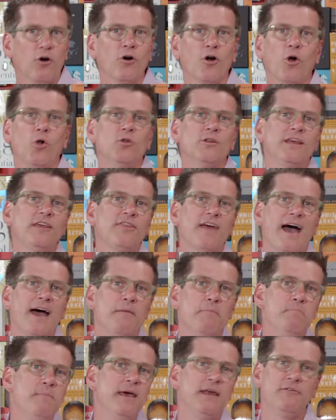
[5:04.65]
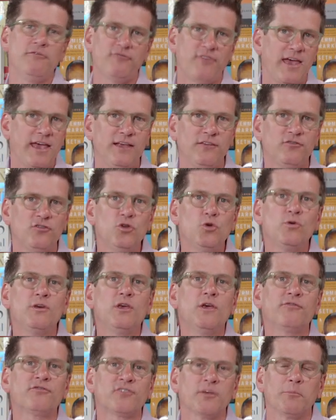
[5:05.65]
Or only that men face. You
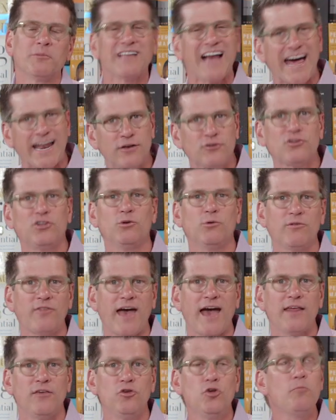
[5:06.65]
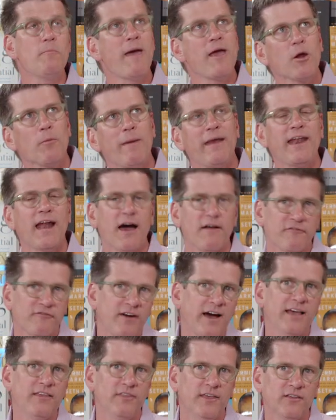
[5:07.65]
give some latitude that you may or may not
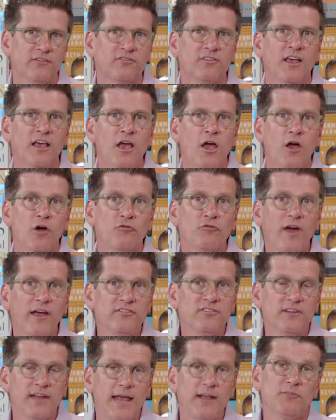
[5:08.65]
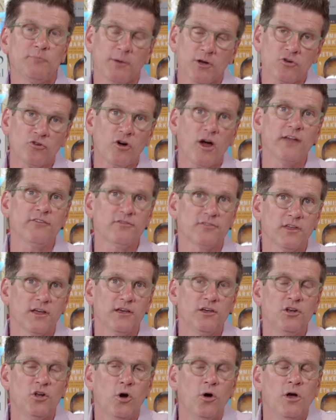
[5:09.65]
find this resonates. But across
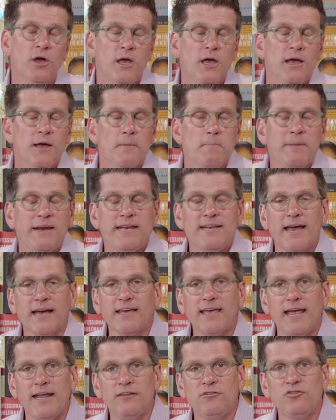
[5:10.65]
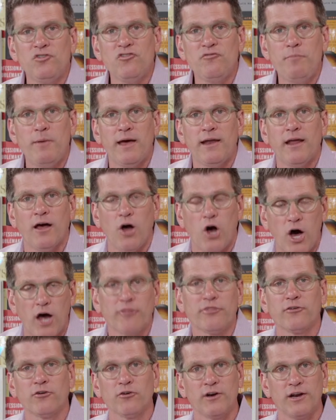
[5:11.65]
the you know many decades you've been an
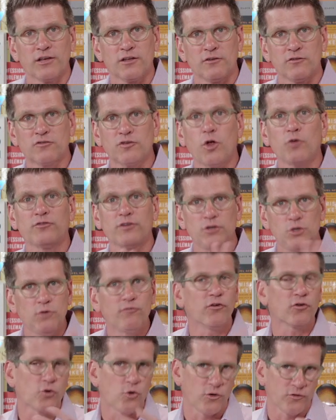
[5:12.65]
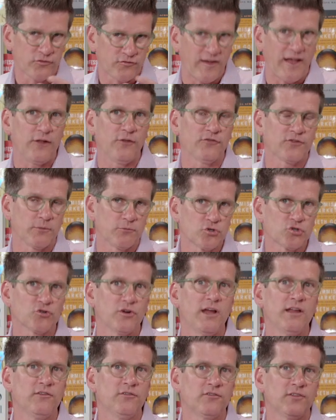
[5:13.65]
author and a consultant, you've of course found some
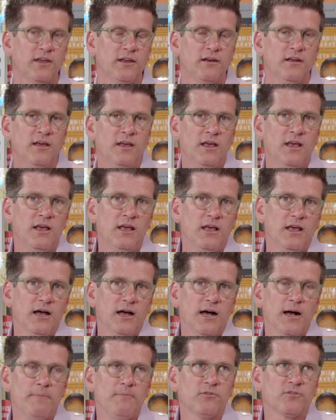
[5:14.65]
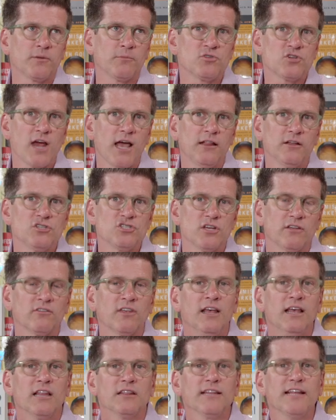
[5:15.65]
trends and um, some challenges.